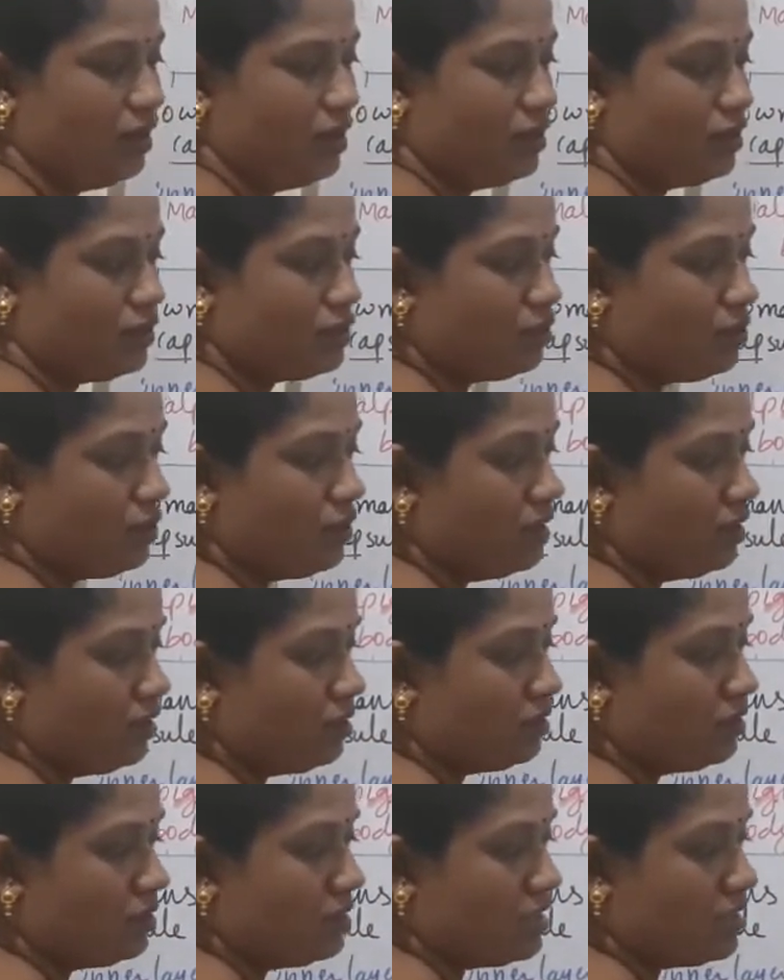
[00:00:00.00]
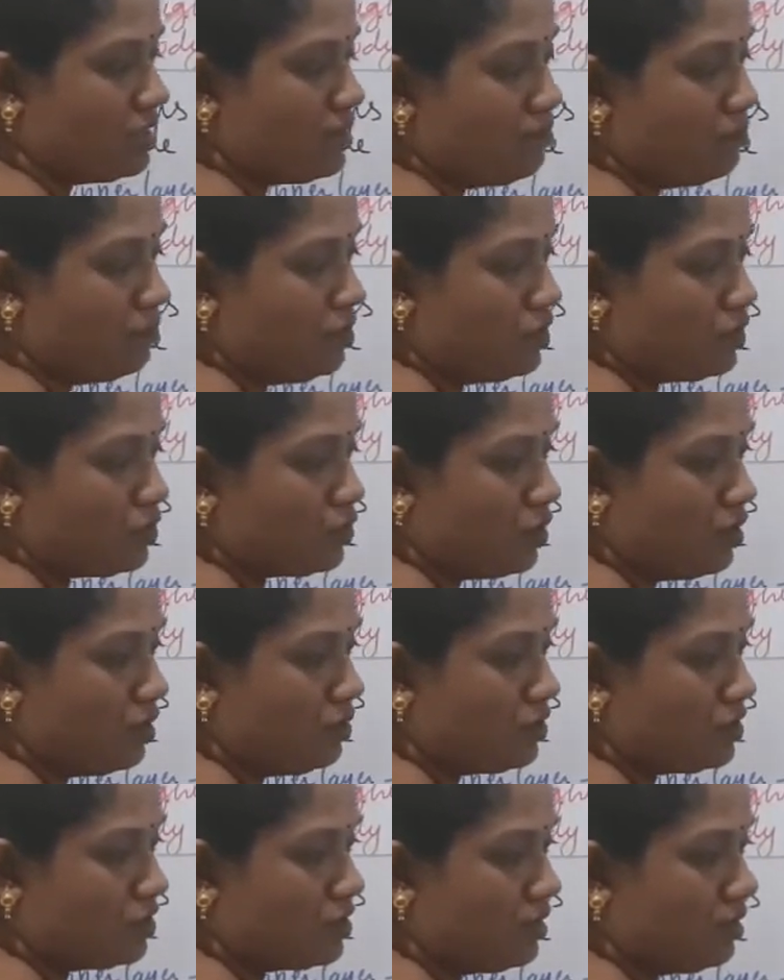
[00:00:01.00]
So here the simple
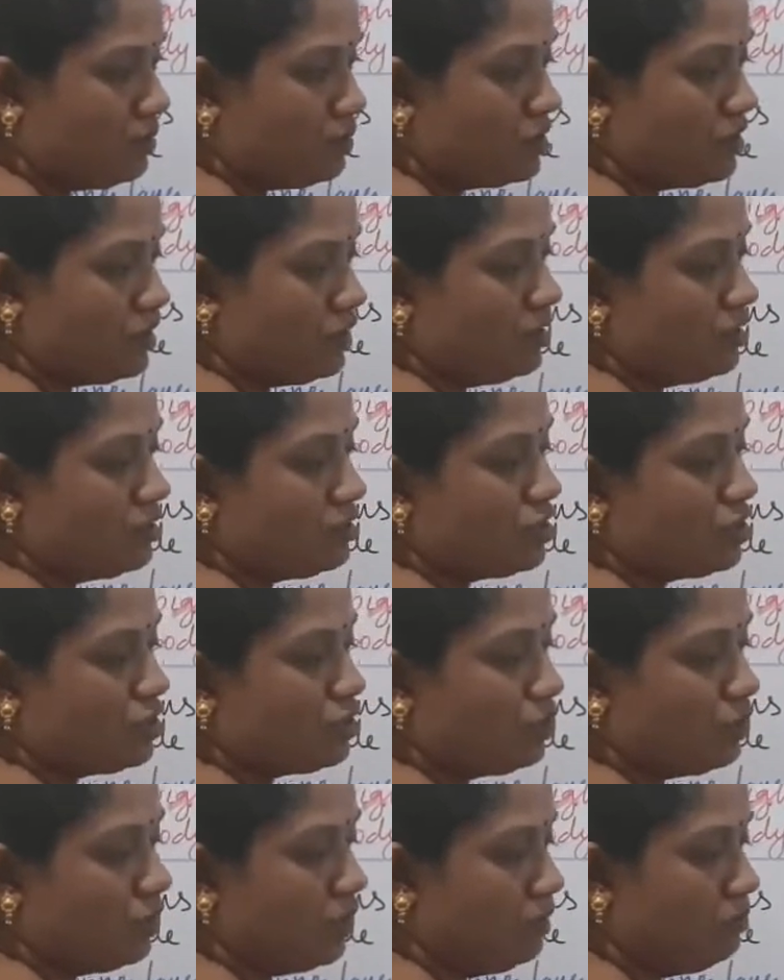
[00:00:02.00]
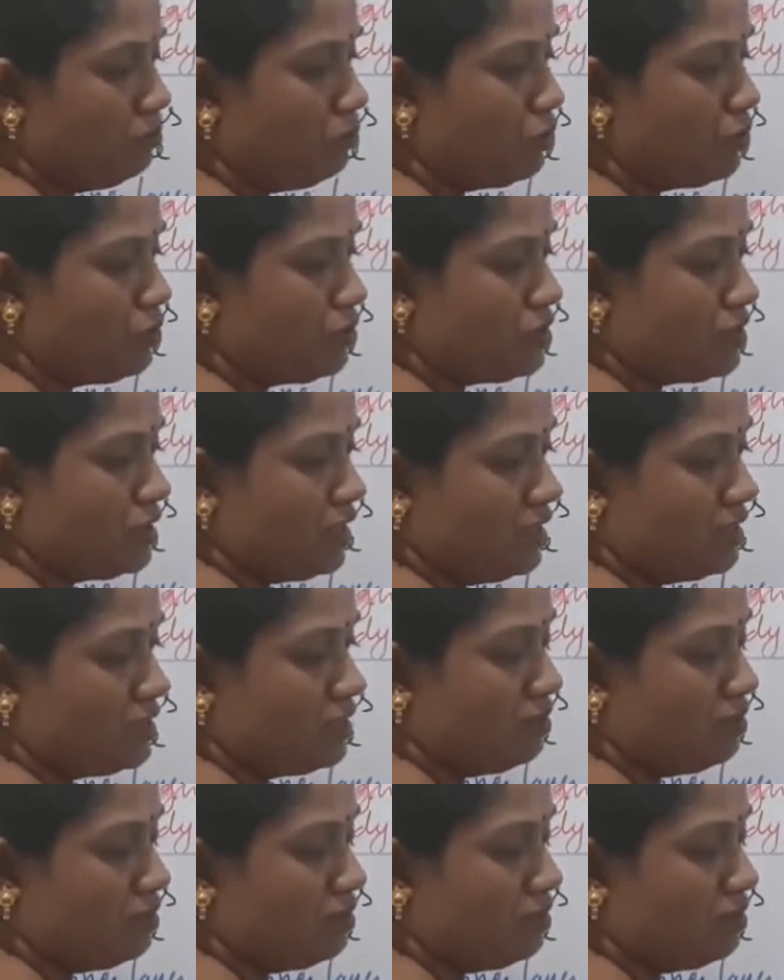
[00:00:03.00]
squamosal epithelial tissue and podocytes,